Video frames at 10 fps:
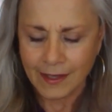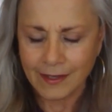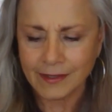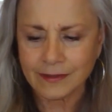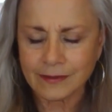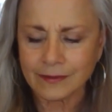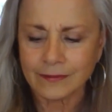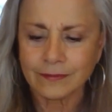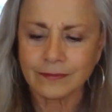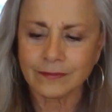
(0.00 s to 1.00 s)

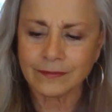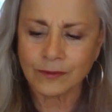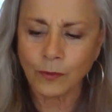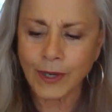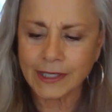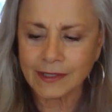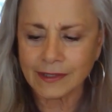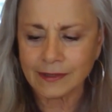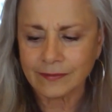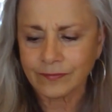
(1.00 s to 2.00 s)
And
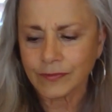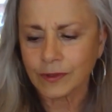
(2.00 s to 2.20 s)
waiting.